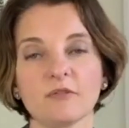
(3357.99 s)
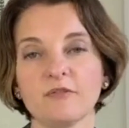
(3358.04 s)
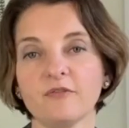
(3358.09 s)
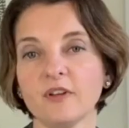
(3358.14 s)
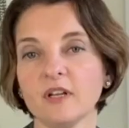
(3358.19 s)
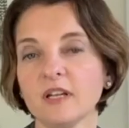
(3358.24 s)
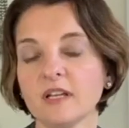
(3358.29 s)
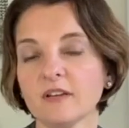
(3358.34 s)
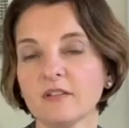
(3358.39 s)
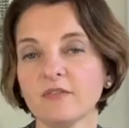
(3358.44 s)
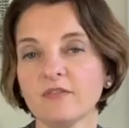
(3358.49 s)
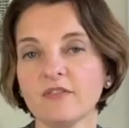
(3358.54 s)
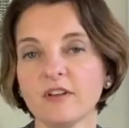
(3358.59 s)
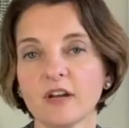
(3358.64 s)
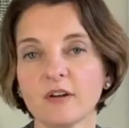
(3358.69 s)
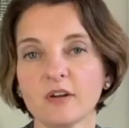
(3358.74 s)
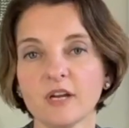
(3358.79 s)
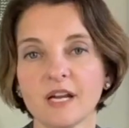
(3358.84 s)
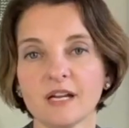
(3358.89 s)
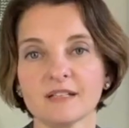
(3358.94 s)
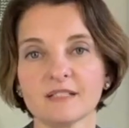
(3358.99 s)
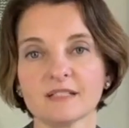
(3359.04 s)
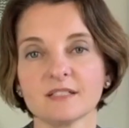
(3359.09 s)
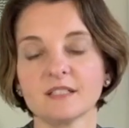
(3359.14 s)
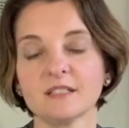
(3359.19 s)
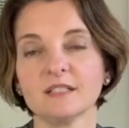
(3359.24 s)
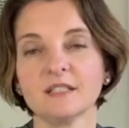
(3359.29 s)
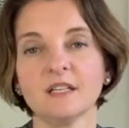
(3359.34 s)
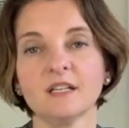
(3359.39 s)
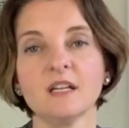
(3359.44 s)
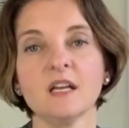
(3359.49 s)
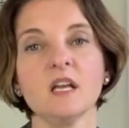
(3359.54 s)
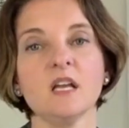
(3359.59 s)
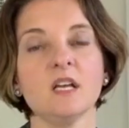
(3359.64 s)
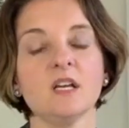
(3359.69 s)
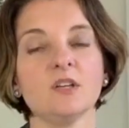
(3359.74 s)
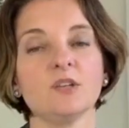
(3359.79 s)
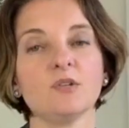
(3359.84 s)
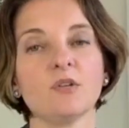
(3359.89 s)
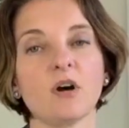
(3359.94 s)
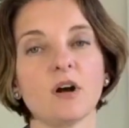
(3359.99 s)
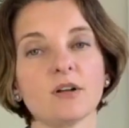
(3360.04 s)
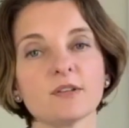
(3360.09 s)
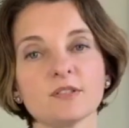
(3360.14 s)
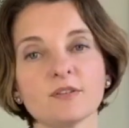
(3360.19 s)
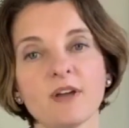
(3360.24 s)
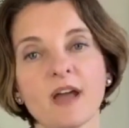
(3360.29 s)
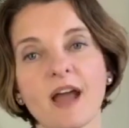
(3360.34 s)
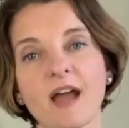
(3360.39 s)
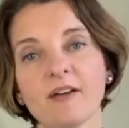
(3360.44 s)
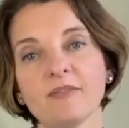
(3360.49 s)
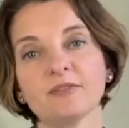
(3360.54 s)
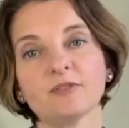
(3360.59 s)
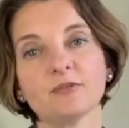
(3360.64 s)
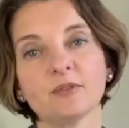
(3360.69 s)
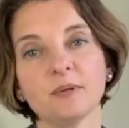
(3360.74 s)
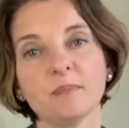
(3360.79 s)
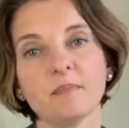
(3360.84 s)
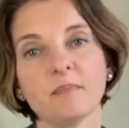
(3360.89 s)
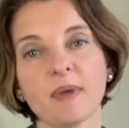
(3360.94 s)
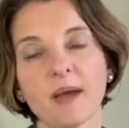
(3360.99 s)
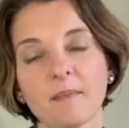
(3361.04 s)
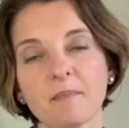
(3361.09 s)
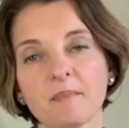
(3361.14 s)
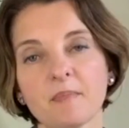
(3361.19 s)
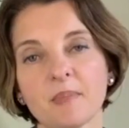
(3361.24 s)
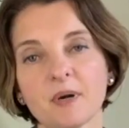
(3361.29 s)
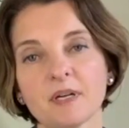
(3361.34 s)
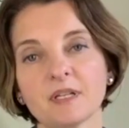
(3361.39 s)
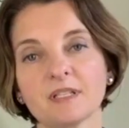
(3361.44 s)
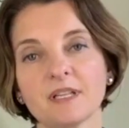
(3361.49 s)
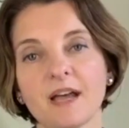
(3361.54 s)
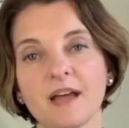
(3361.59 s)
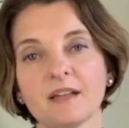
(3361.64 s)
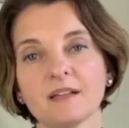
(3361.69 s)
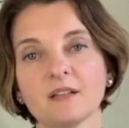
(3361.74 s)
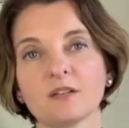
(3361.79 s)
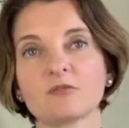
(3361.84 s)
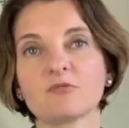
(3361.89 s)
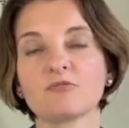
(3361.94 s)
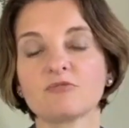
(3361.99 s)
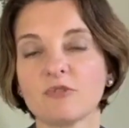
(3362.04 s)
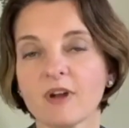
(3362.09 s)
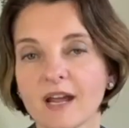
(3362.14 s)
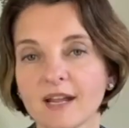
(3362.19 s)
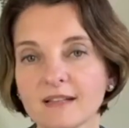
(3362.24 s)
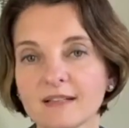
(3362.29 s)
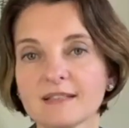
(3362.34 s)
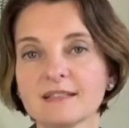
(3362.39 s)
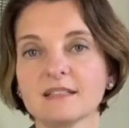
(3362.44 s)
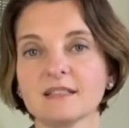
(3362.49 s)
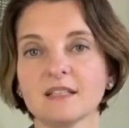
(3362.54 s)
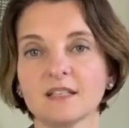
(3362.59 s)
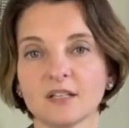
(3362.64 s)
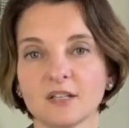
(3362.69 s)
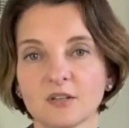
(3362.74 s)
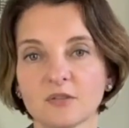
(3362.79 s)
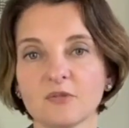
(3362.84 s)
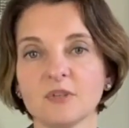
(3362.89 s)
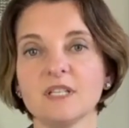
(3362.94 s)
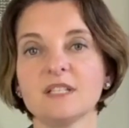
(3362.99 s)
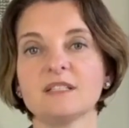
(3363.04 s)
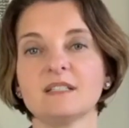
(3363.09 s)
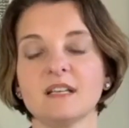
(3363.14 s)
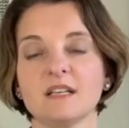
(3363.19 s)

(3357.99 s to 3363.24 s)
feeling very uncertain, you also have to remember that rents increase